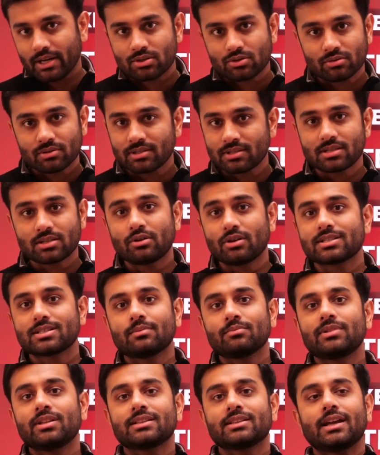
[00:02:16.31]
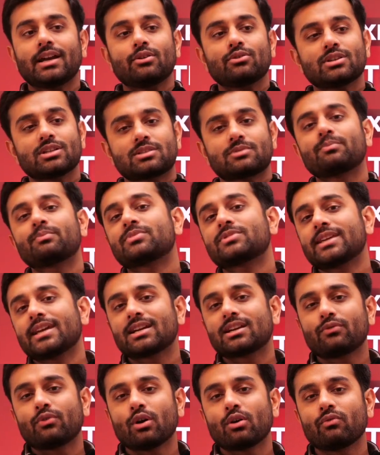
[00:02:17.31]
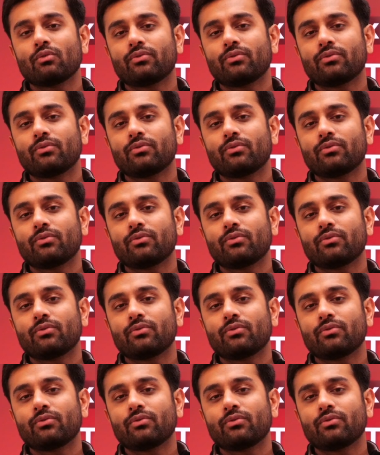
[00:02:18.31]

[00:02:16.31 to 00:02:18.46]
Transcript: So this is not something that you just checked for